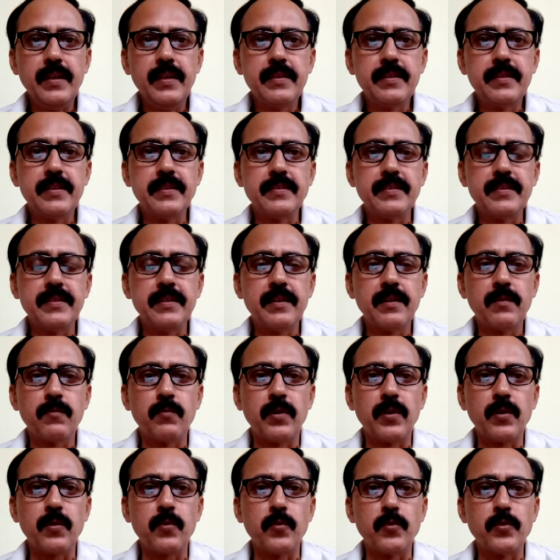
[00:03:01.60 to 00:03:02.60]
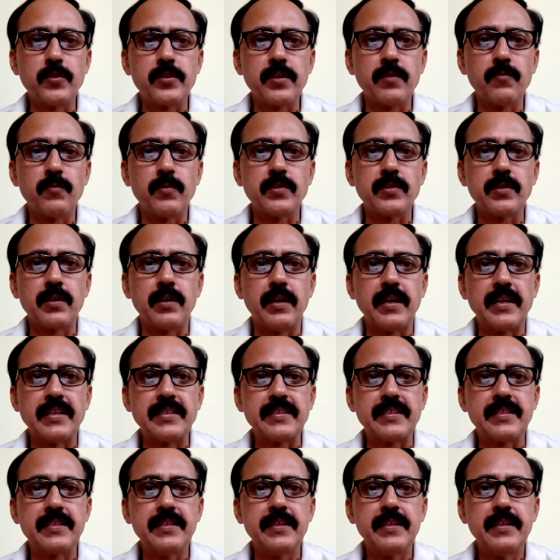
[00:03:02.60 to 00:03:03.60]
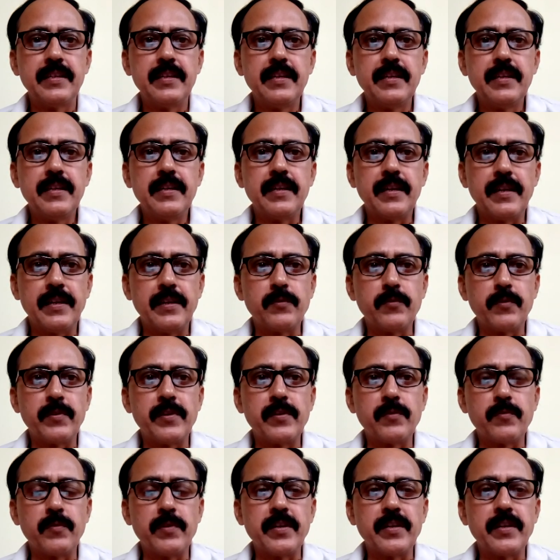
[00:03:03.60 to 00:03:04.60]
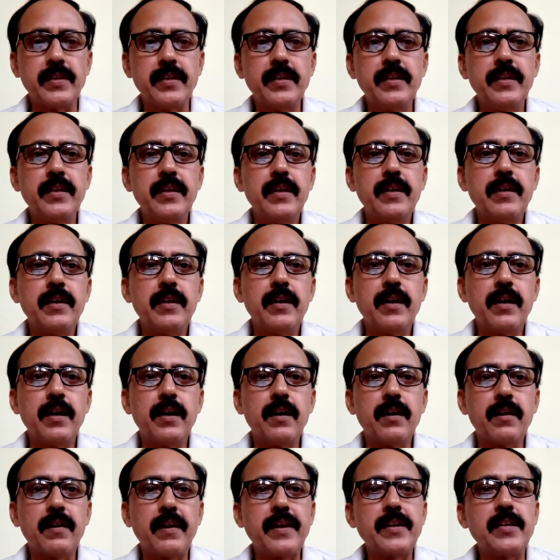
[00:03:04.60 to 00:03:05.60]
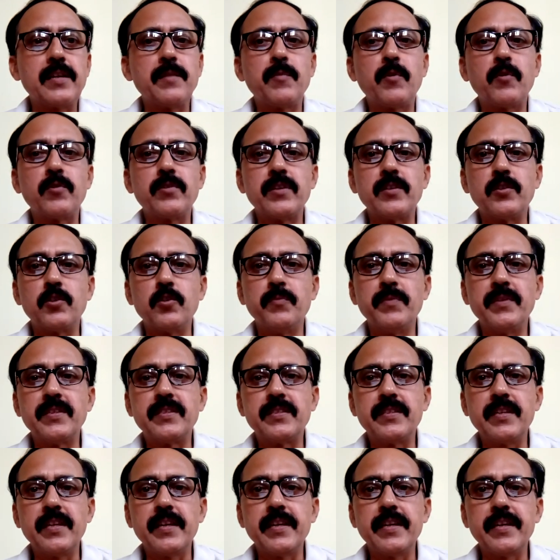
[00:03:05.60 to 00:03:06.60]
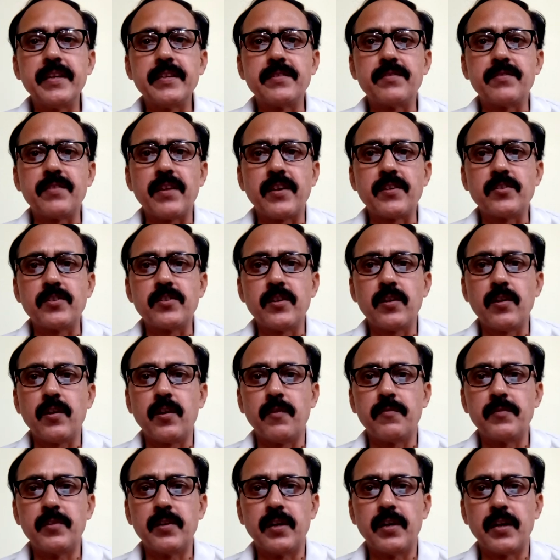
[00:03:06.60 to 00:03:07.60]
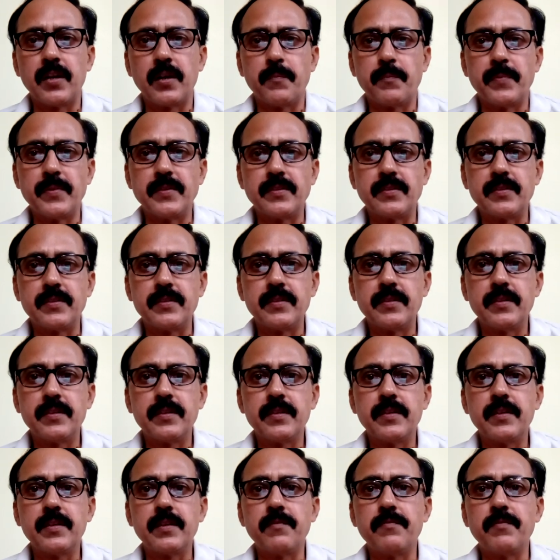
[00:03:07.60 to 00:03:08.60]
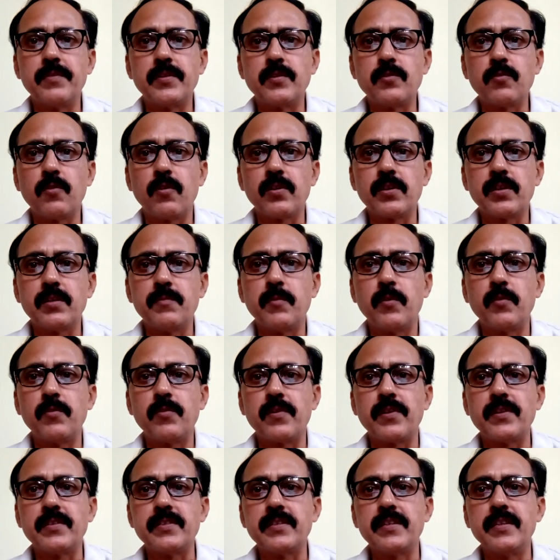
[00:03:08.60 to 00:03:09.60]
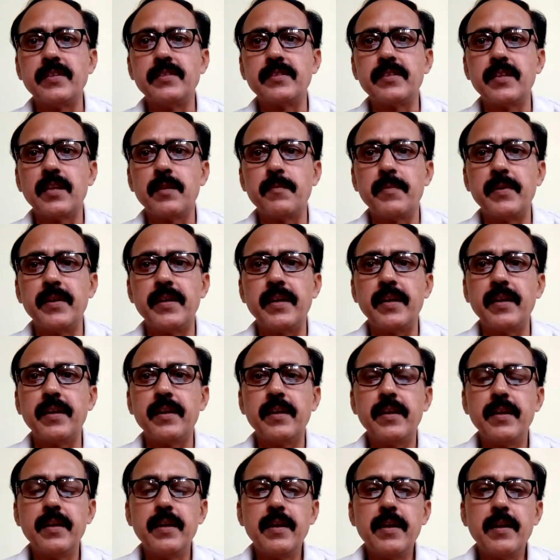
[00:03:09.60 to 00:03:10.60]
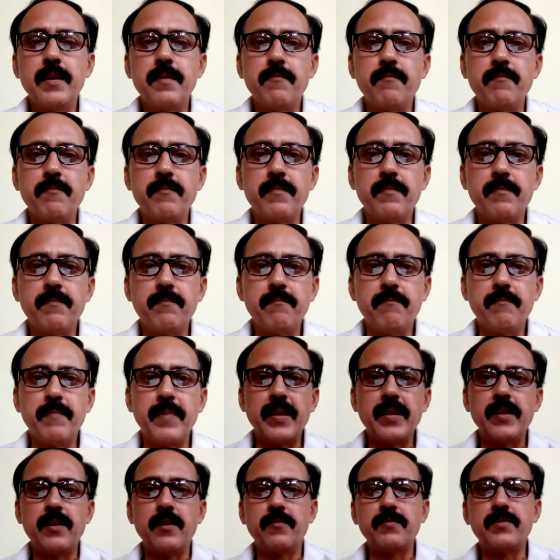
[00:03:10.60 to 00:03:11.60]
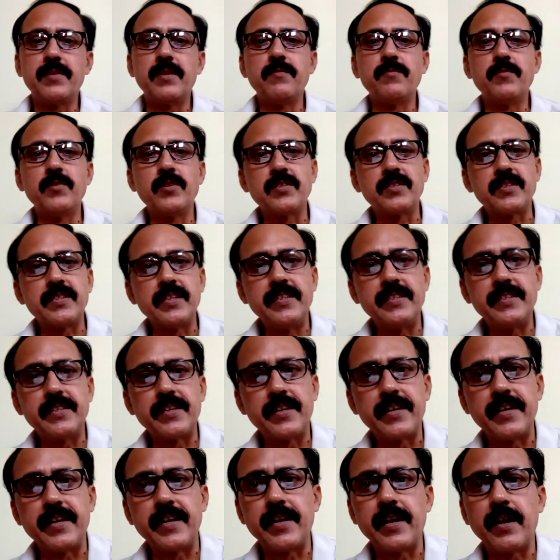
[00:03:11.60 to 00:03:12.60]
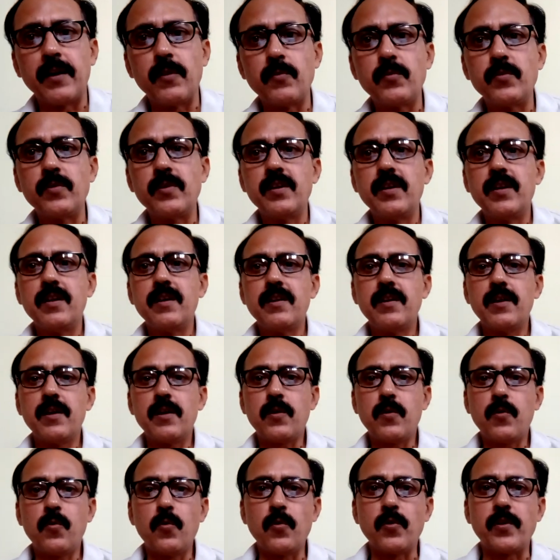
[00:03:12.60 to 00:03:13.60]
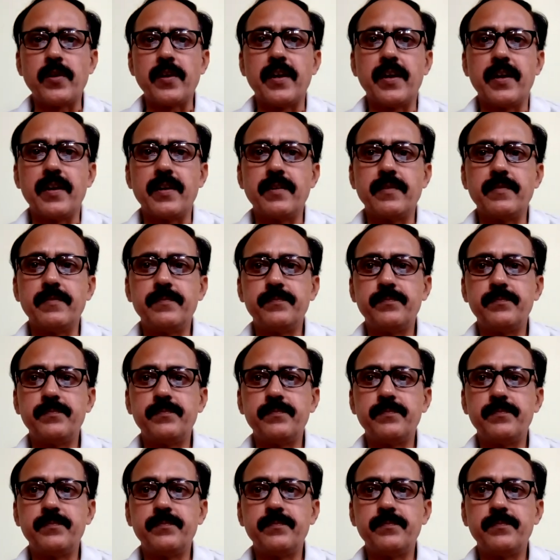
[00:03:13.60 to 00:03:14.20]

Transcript: This year one question was asked in 2020, write about the domestic structure of the Harappans. If we talked about residential building, many of them were centered around a courtyard